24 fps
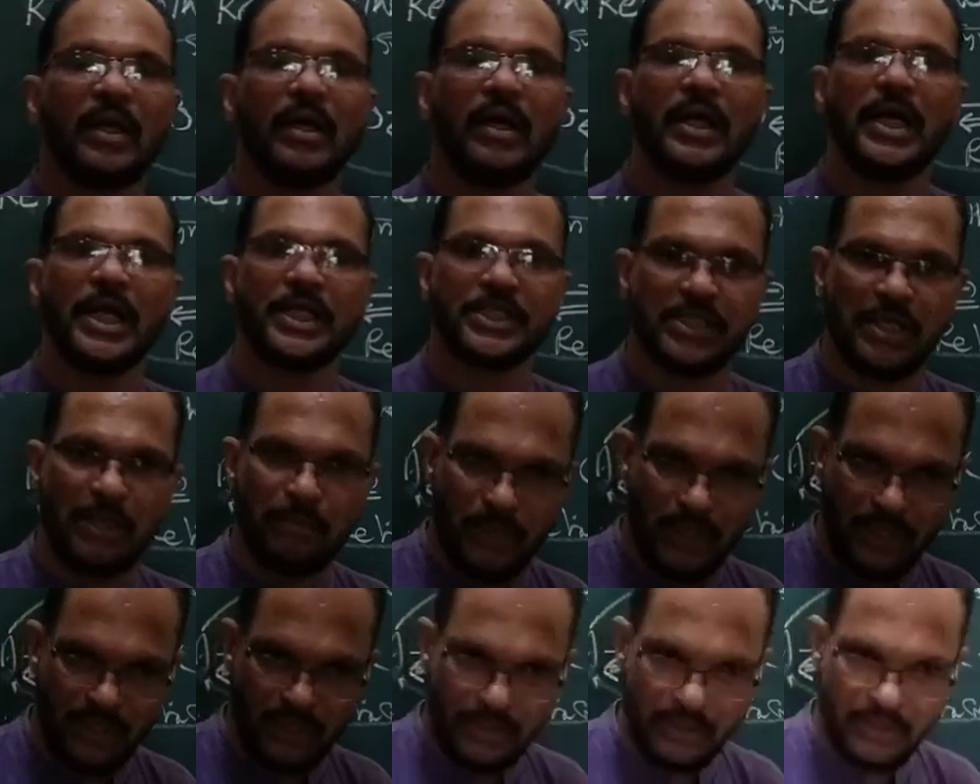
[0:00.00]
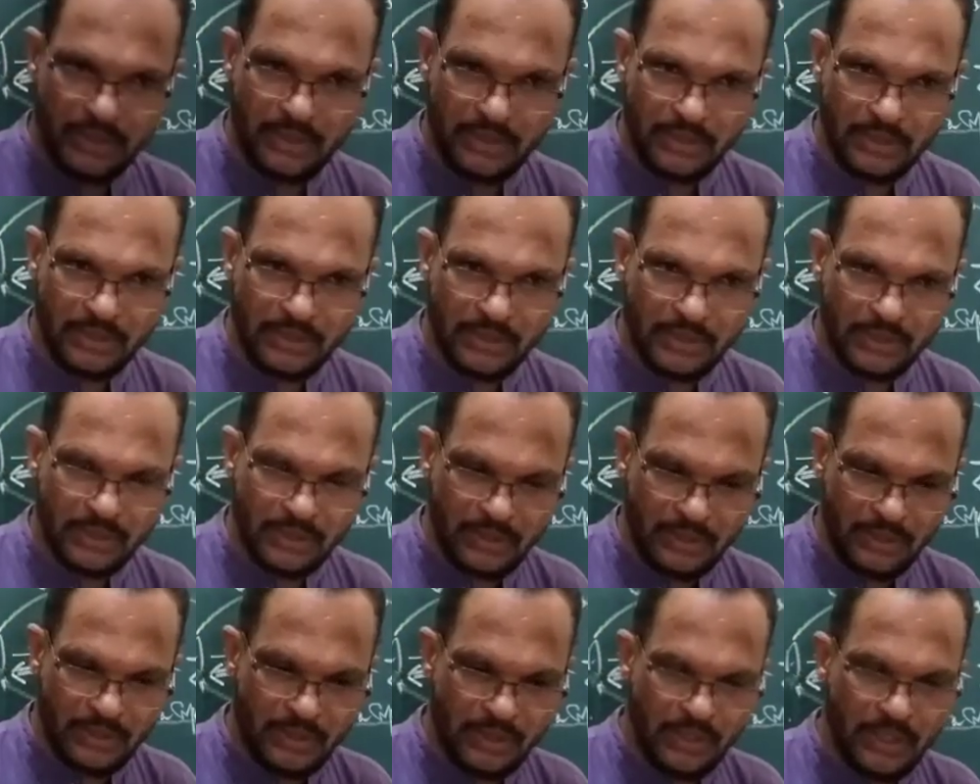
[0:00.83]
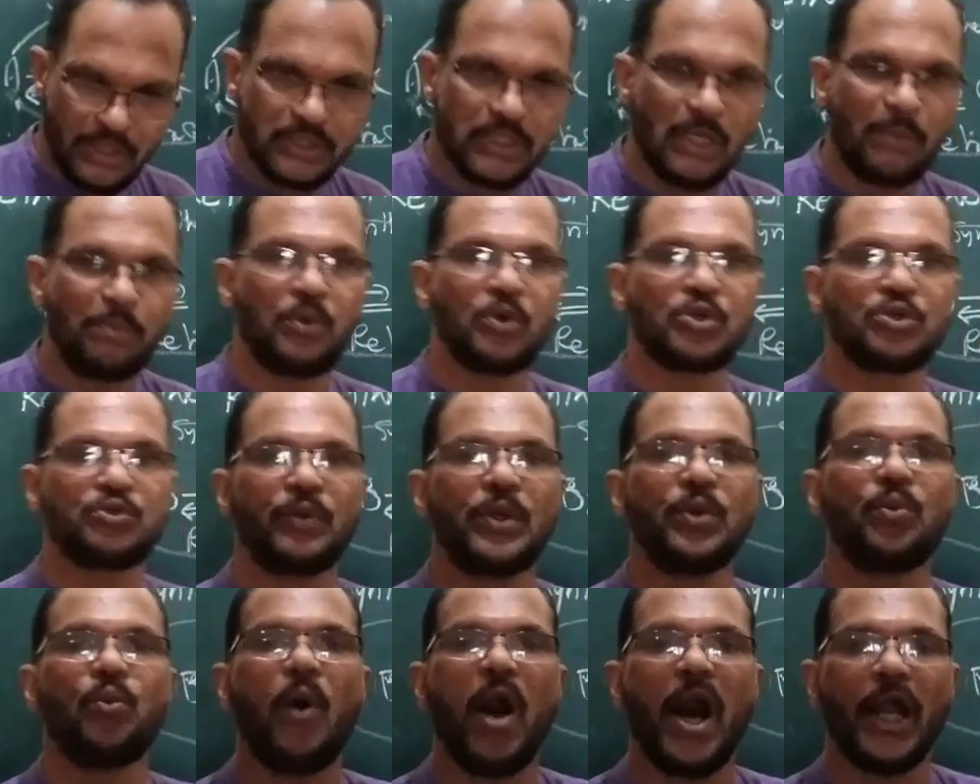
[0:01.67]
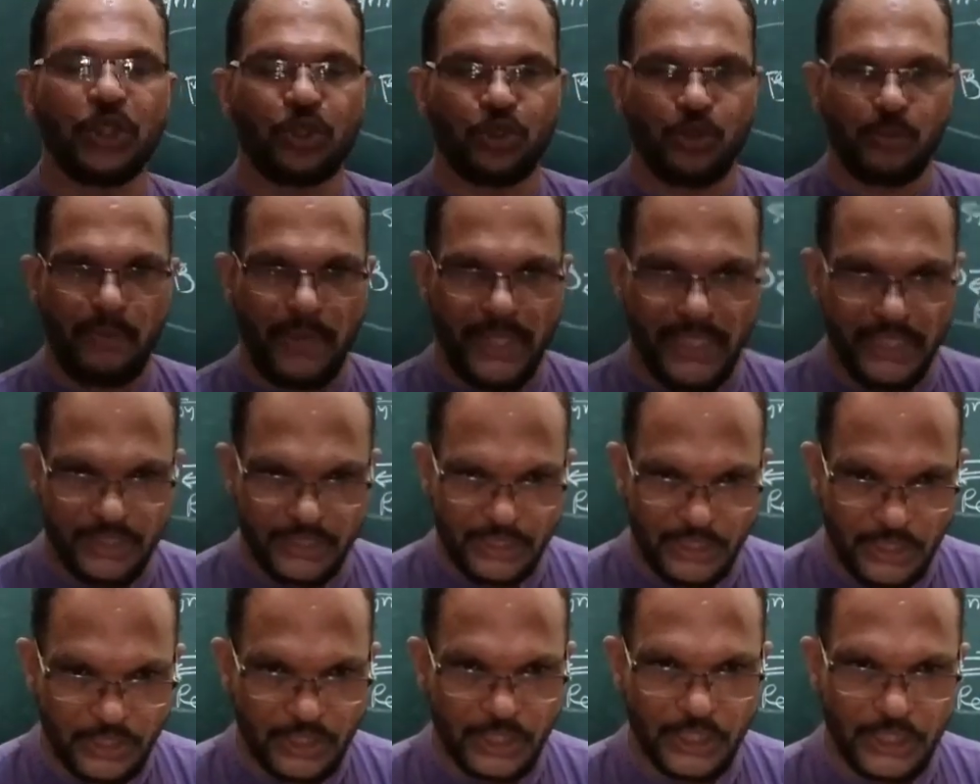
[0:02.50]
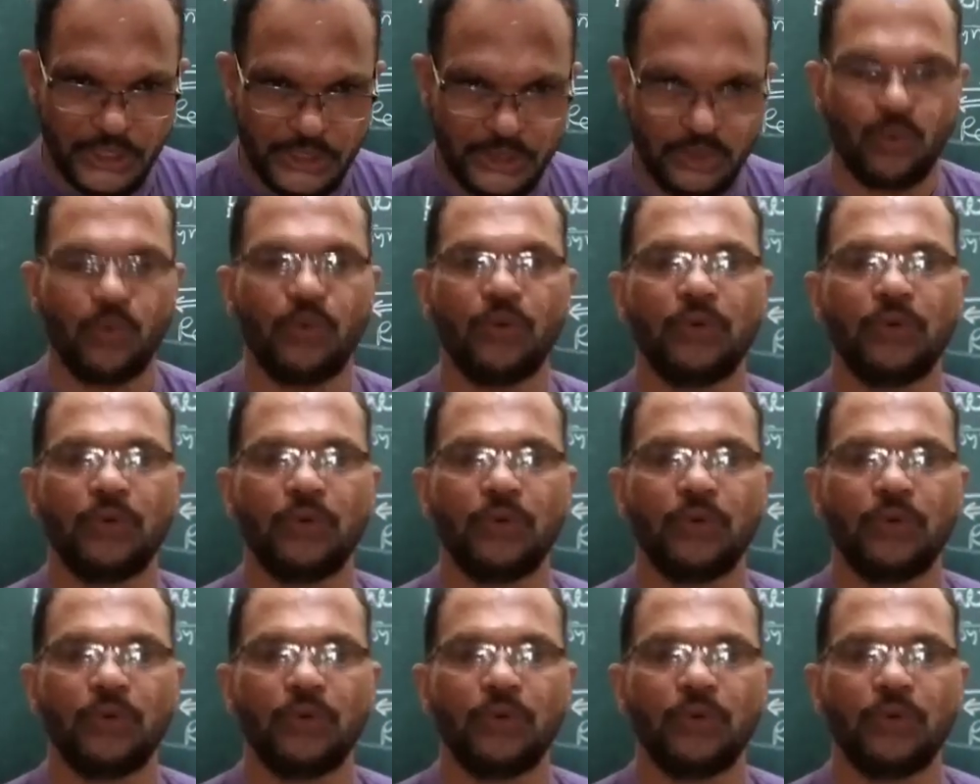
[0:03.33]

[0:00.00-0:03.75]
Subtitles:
example, suppose we want to make a radio.